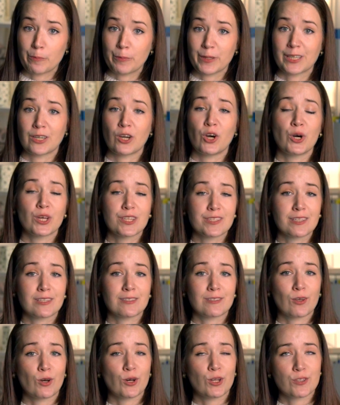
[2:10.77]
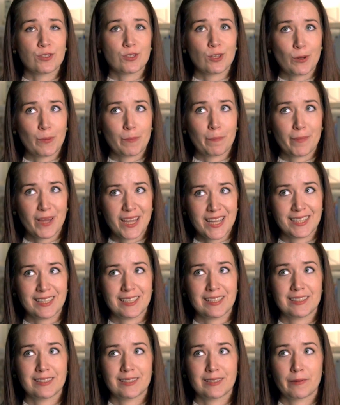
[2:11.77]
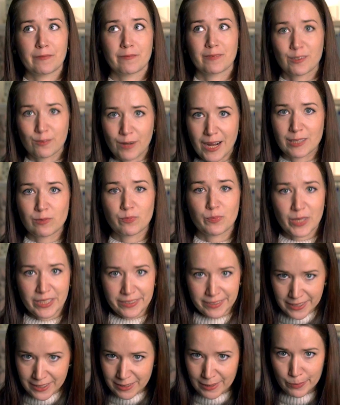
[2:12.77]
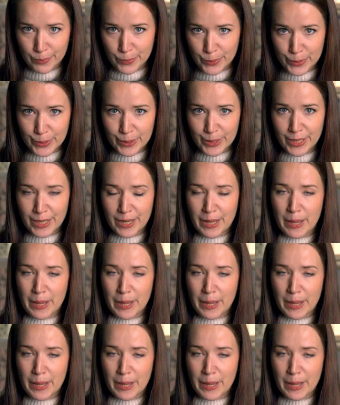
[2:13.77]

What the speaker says: because it also made it quite predictable,